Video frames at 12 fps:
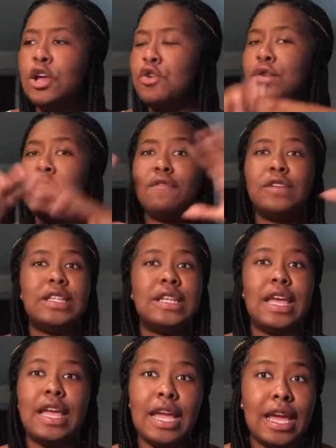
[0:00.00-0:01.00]
You never
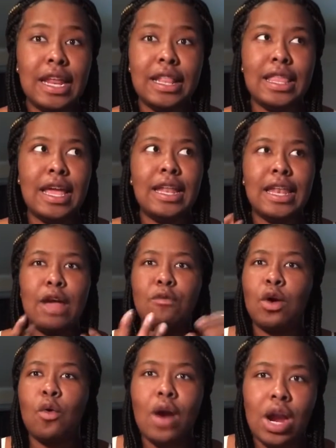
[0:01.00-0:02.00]
said anything that
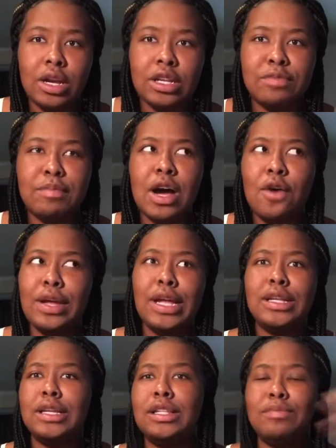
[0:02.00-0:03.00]
required a smile. And
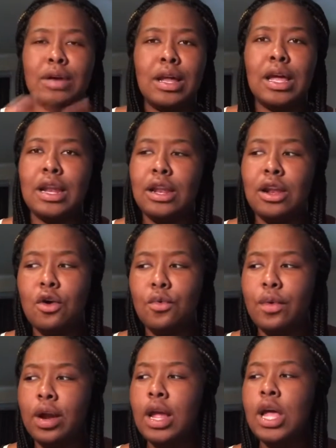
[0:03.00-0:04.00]
he just smiled out of
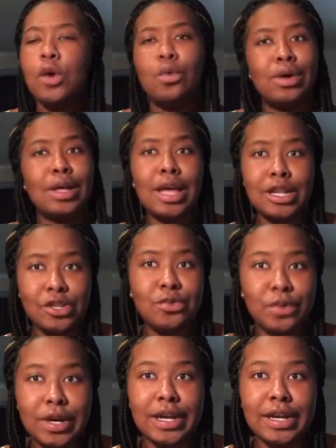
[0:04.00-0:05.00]
nowhere. Well, guess
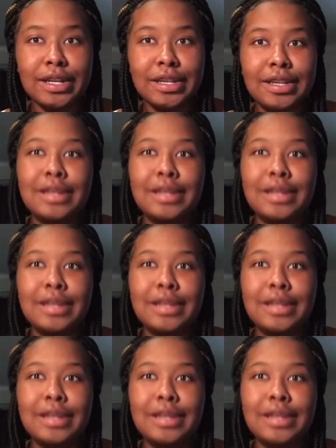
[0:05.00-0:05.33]
what?